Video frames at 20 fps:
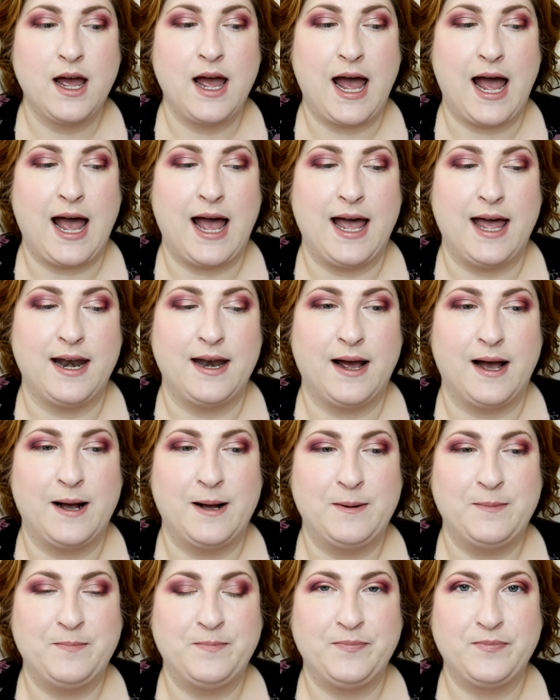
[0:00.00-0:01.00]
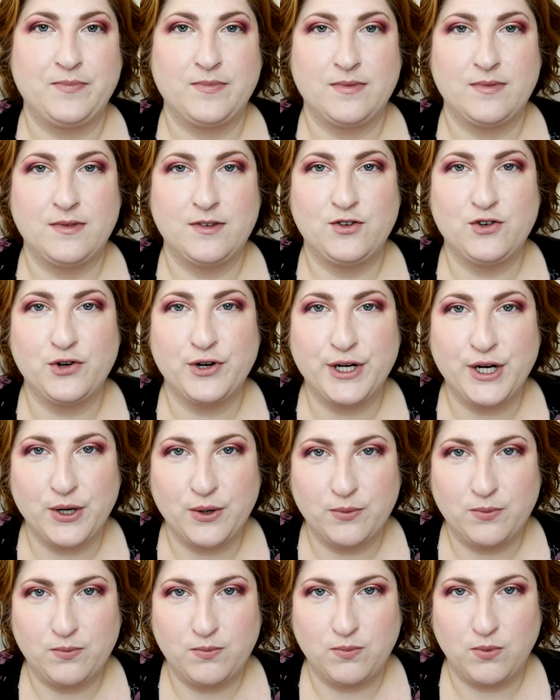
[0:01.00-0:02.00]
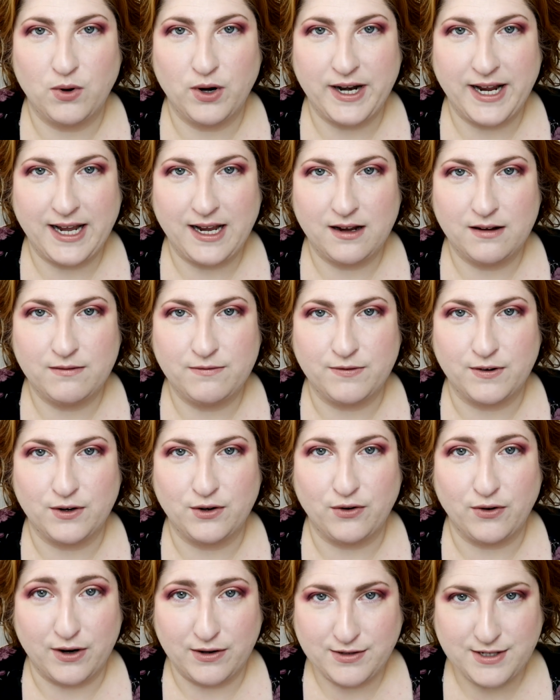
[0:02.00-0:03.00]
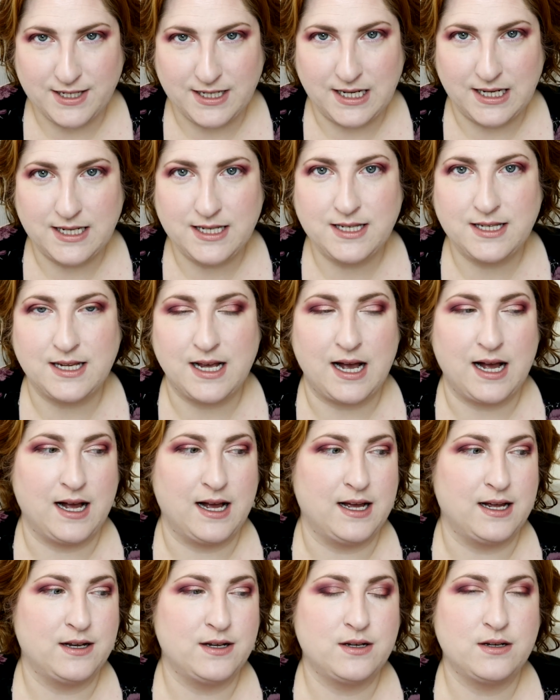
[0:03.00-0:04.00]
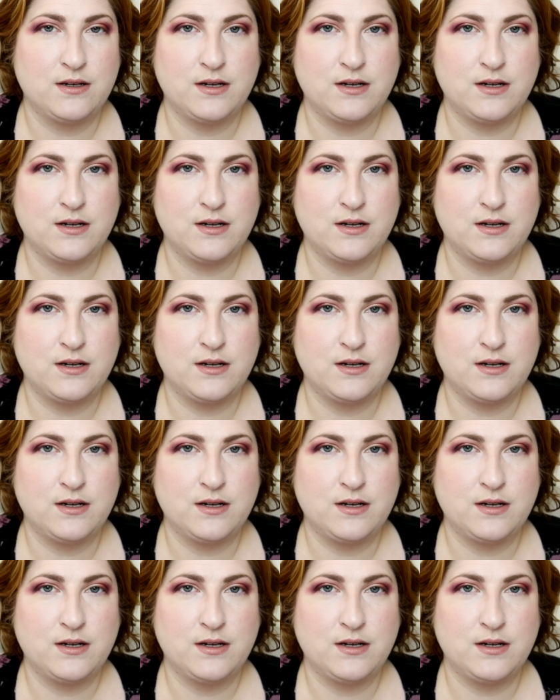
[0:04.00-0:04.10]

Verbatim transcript: had um, trigger warning for grossness, uh,